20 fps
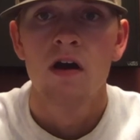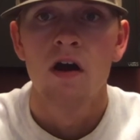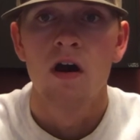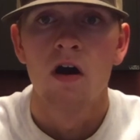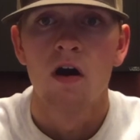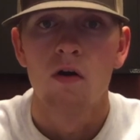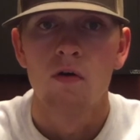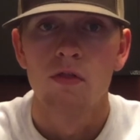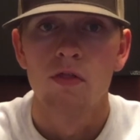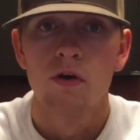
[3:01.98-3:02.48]

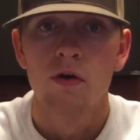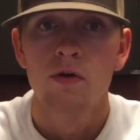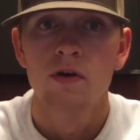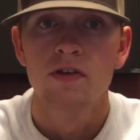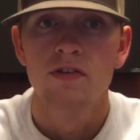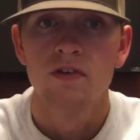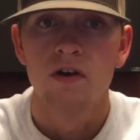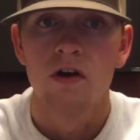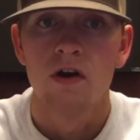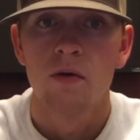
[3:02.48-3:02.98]
although
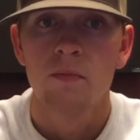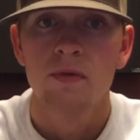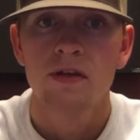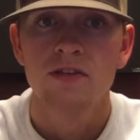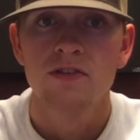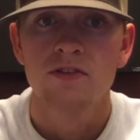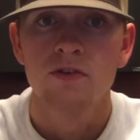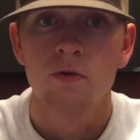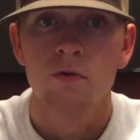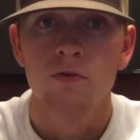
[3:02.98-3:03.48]
his army
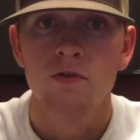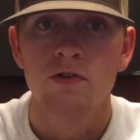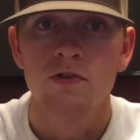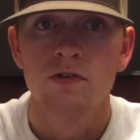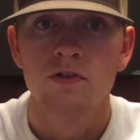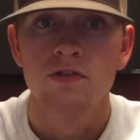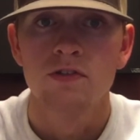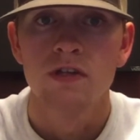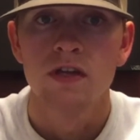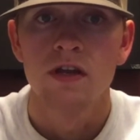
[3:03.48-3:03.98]

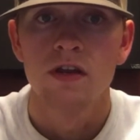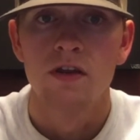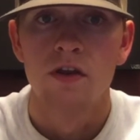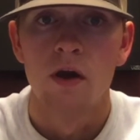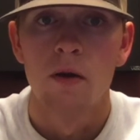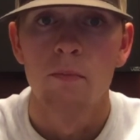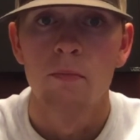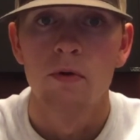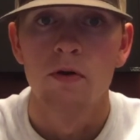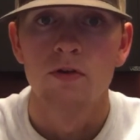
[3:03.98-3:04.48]
soldiers'
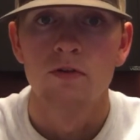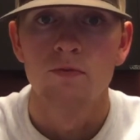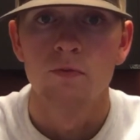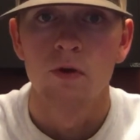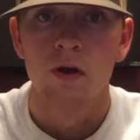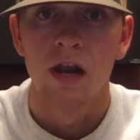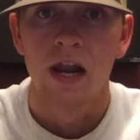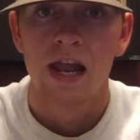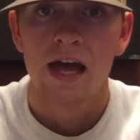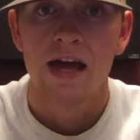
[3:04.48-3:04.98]
numbers
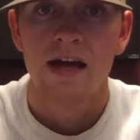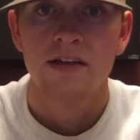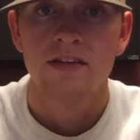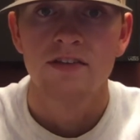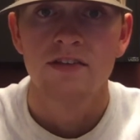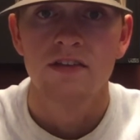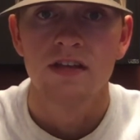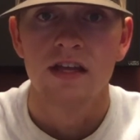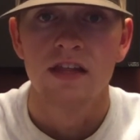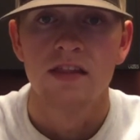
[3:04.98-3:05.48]
were
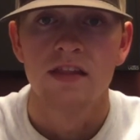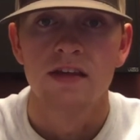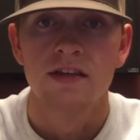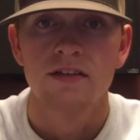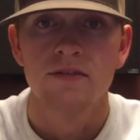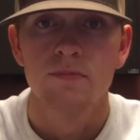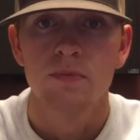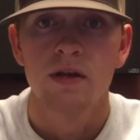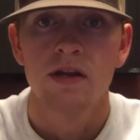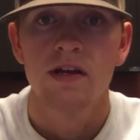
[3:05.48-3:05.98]
less and the
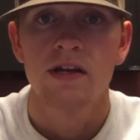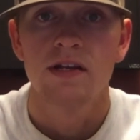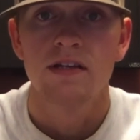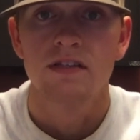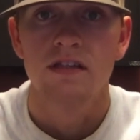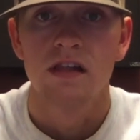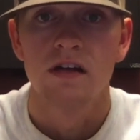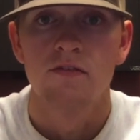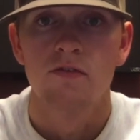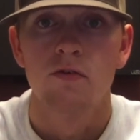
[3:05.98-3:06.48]
experience
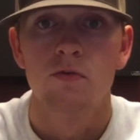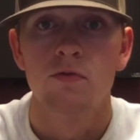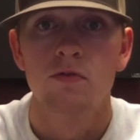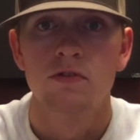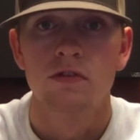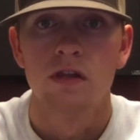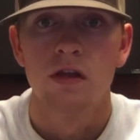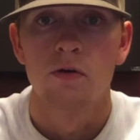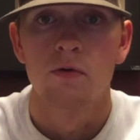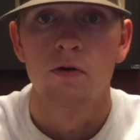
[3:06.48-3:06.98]
level
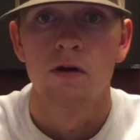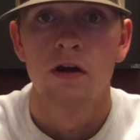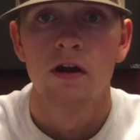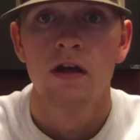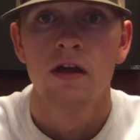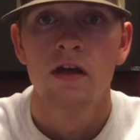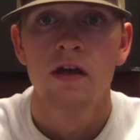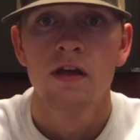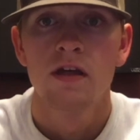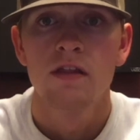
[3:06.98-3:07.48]
was lower,
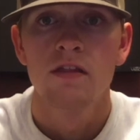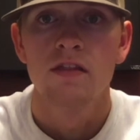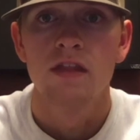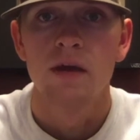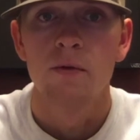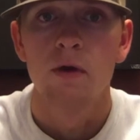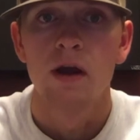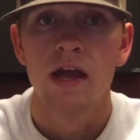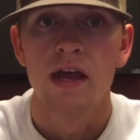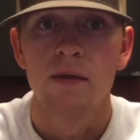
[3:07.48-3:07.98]
they
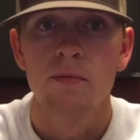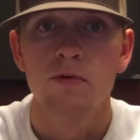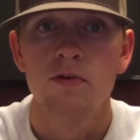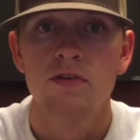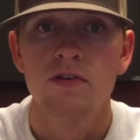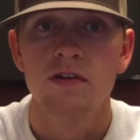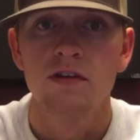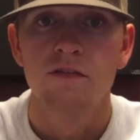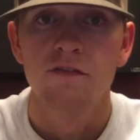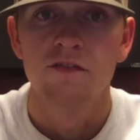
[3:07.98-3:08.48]
were able
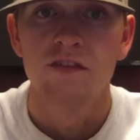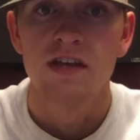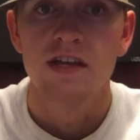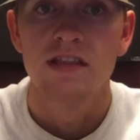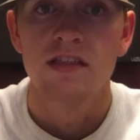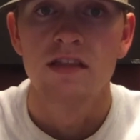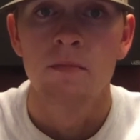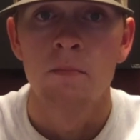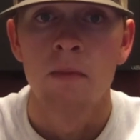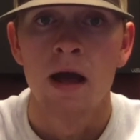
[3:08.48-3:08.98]
to defeat
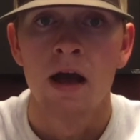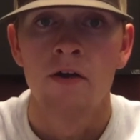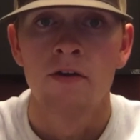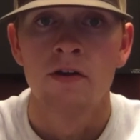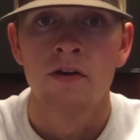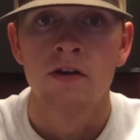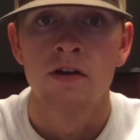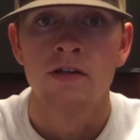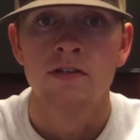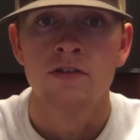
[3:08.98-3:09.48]
the
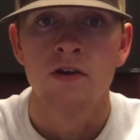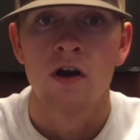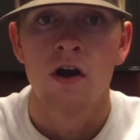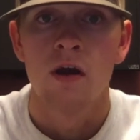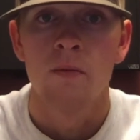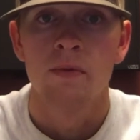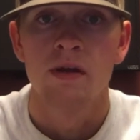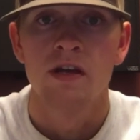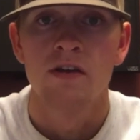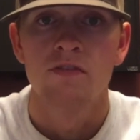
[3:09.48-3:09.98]
malnourished
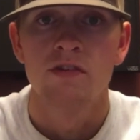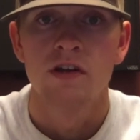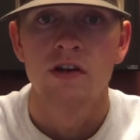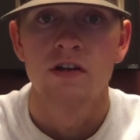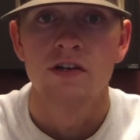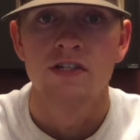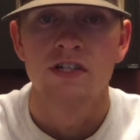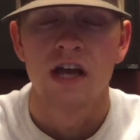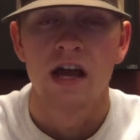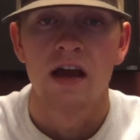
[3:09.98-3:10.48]
army of Yang
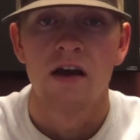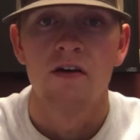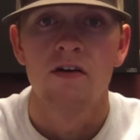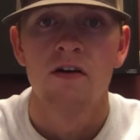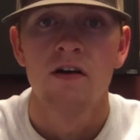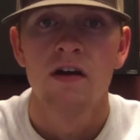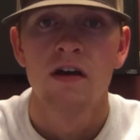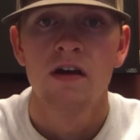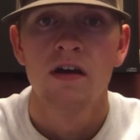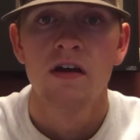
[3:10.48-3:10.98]
Xiao.
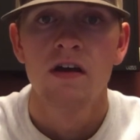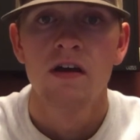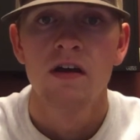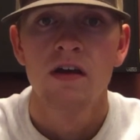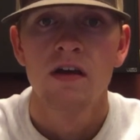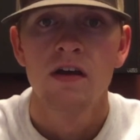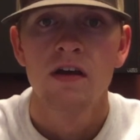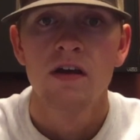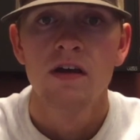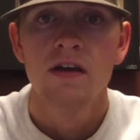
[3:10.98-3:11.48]

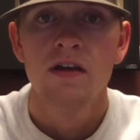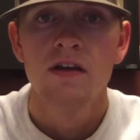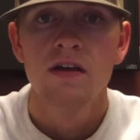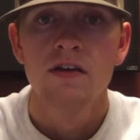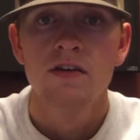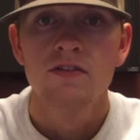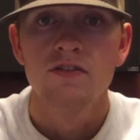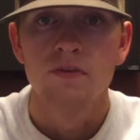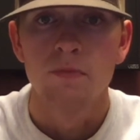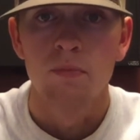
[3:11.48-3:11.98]

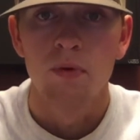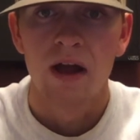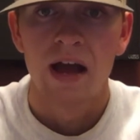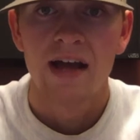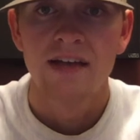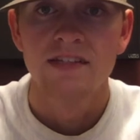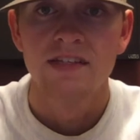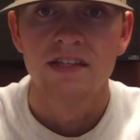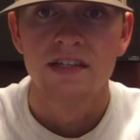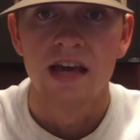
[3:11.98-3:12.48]

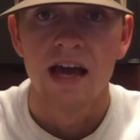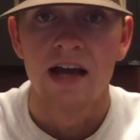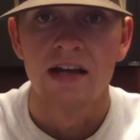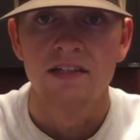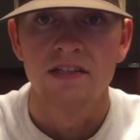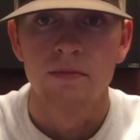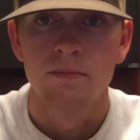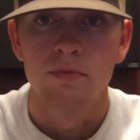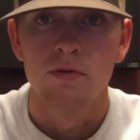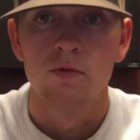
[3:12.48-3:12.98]
Surprise
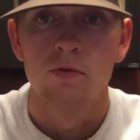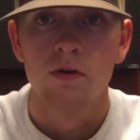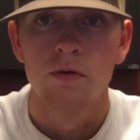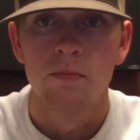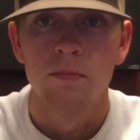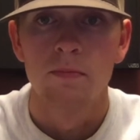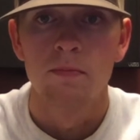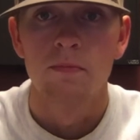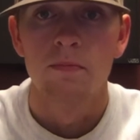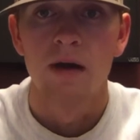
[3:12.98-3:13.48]
attacks
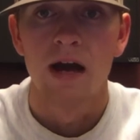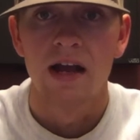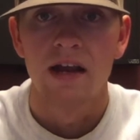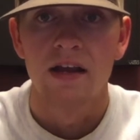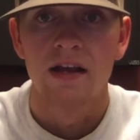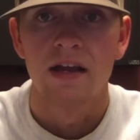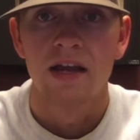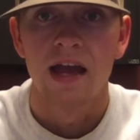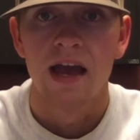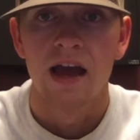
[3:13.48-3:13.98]
employed by
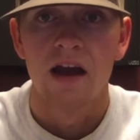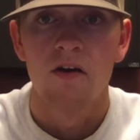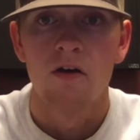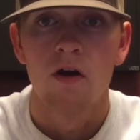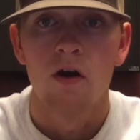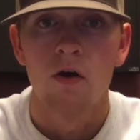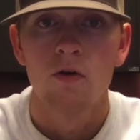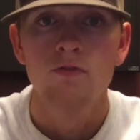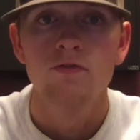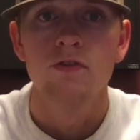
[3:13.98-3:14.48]
Kakao
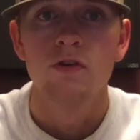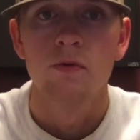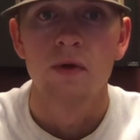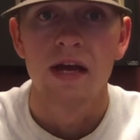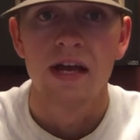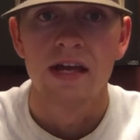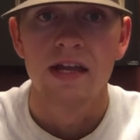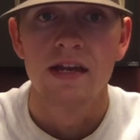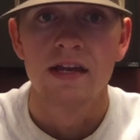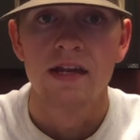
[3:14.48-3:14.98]
also
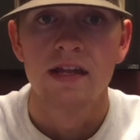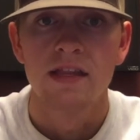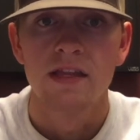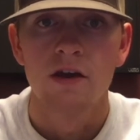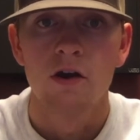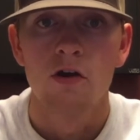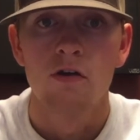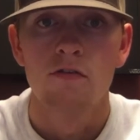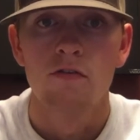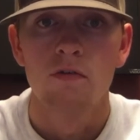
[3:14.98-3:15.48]
aided in the
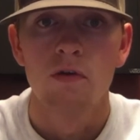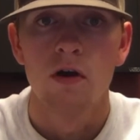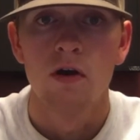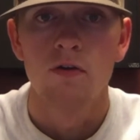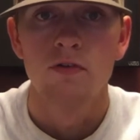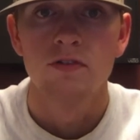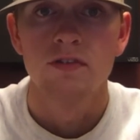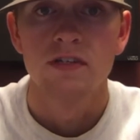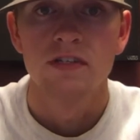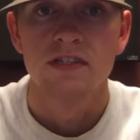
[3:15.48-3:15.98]
overall
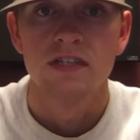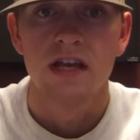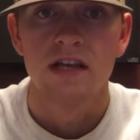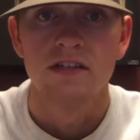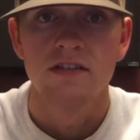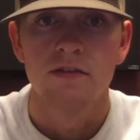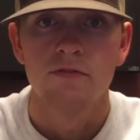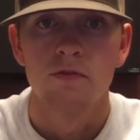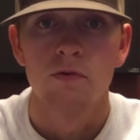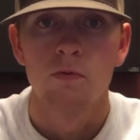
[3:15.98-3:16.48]

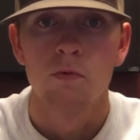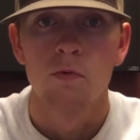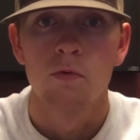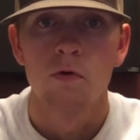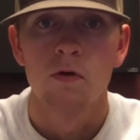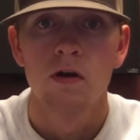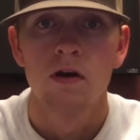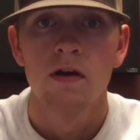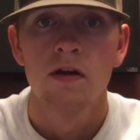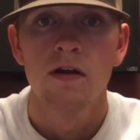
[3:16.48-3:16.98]
success of the war.